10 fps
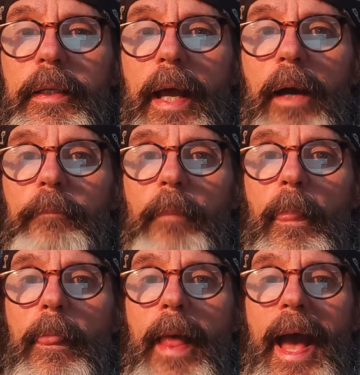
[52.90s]
Now,
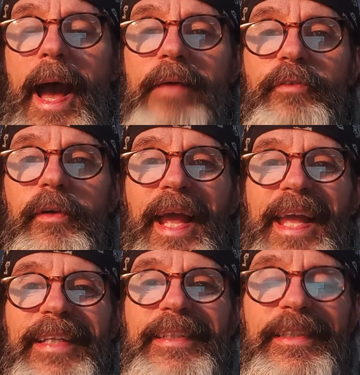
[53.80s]
after
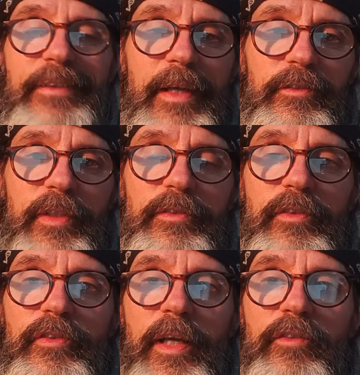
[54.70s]
AD
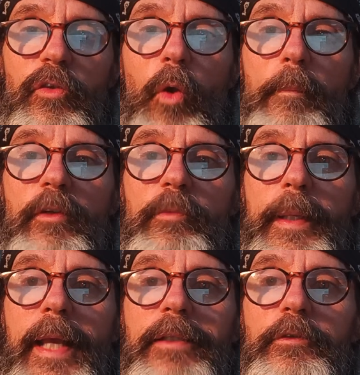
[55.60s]
1066, the Normans
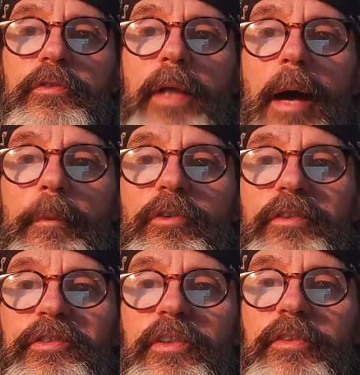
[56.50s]
began to establish a
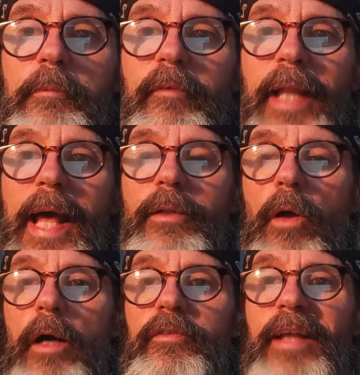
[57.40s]
system of land
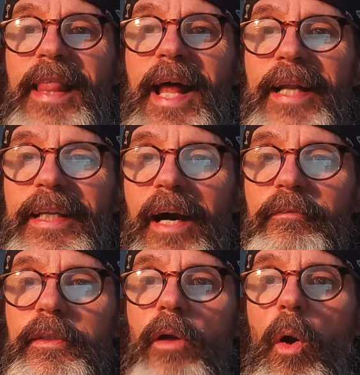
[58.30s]
laws that
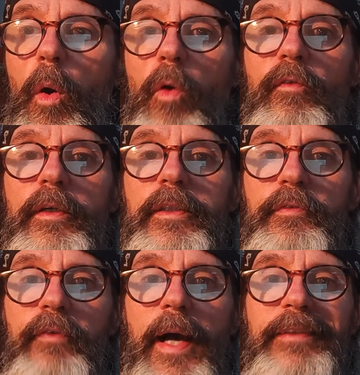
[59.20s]
governed over
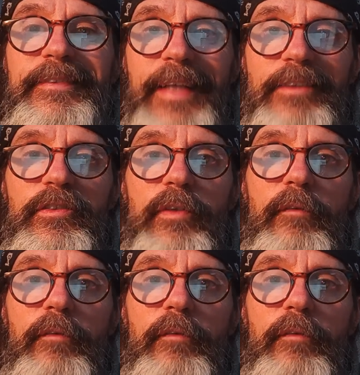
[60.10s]
defined sections